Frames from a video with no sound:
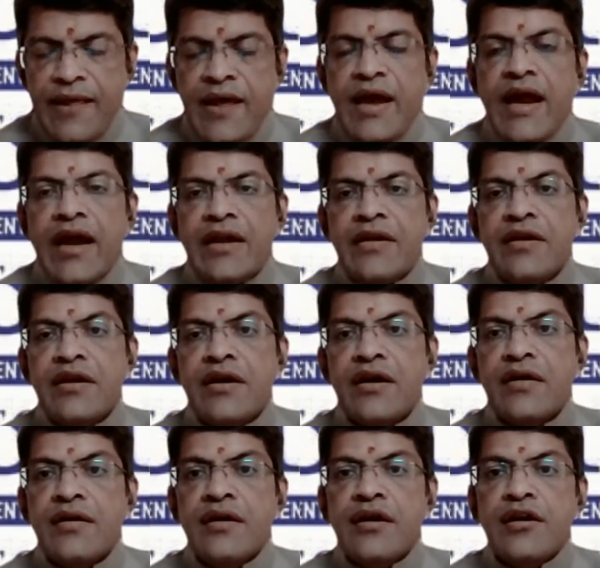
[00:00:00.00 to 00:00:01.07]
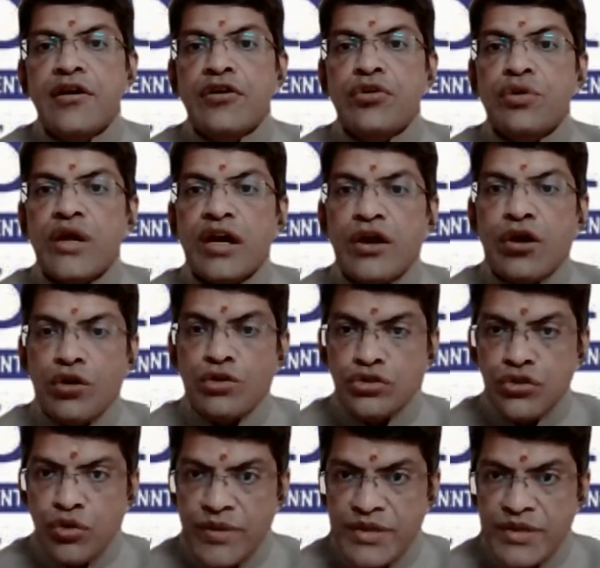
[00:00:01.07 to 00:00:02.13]
And you can
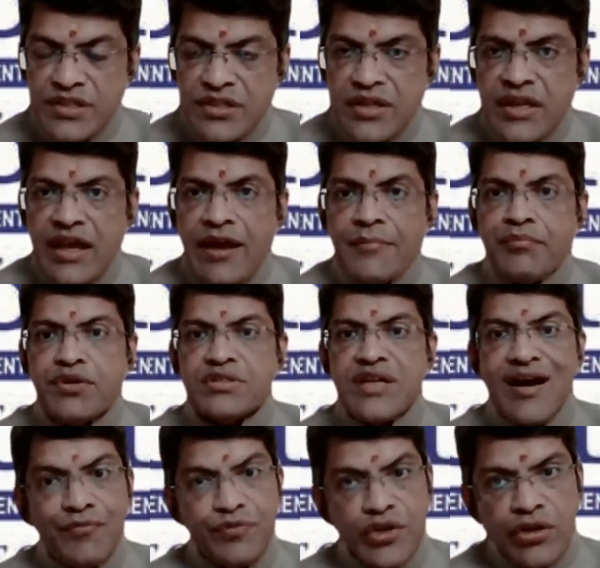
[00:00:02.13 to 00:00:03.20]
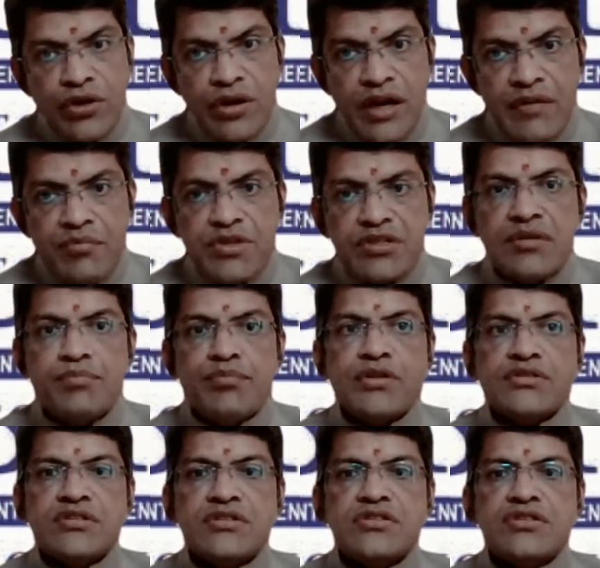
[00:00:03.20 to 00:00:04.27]
also visit the campus after your admission
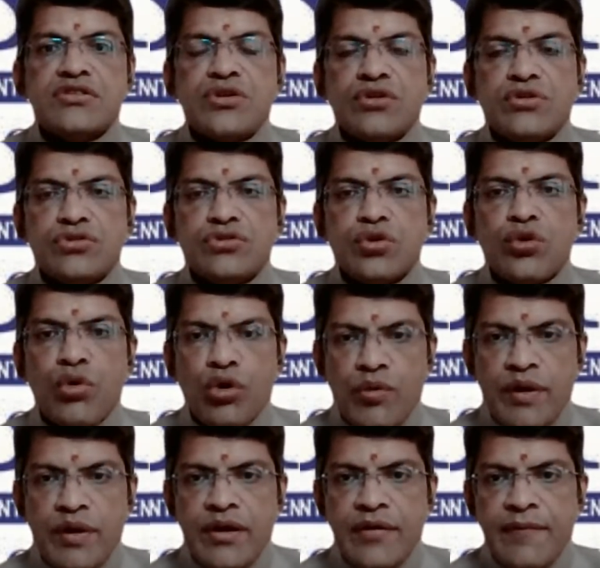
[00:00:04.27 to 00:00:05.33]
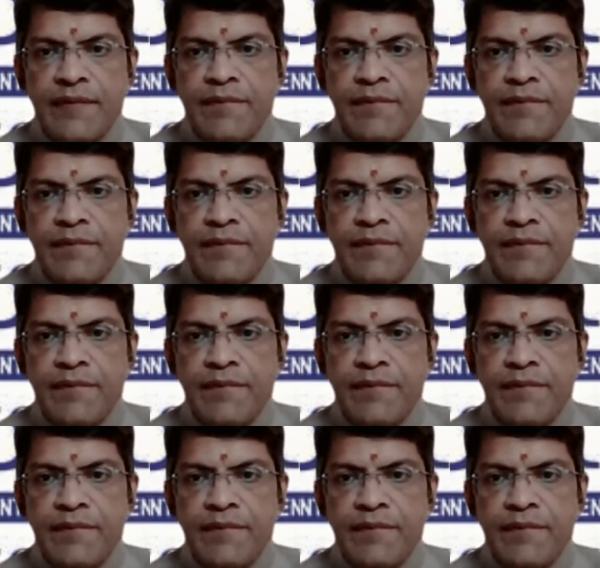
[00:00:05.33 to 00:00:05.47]
process is also over.